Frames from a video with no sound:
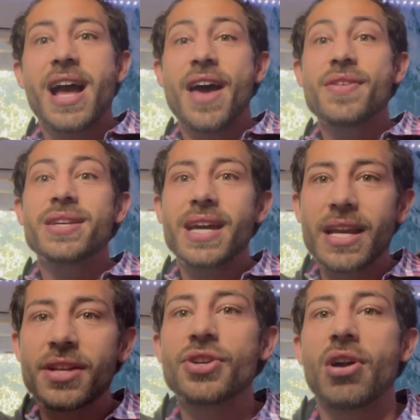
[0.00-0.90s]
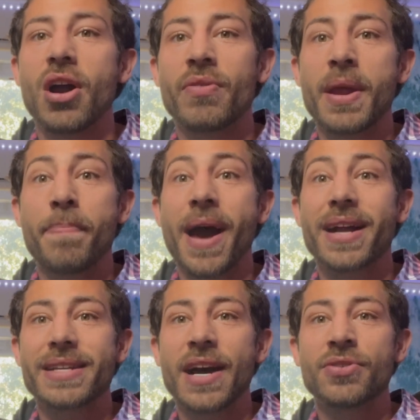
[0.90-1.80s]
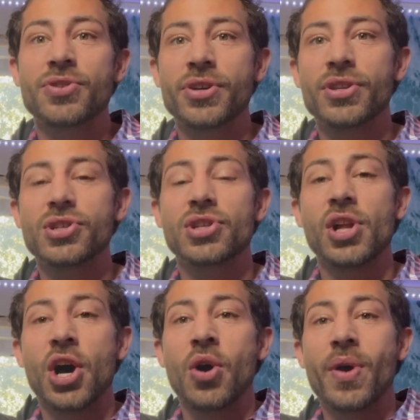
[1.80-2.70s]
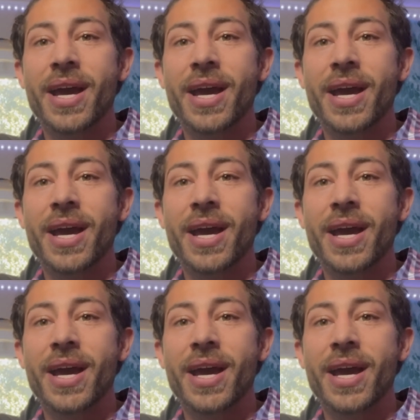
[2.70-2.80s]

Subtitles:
And then getting your heart rate back down during the slow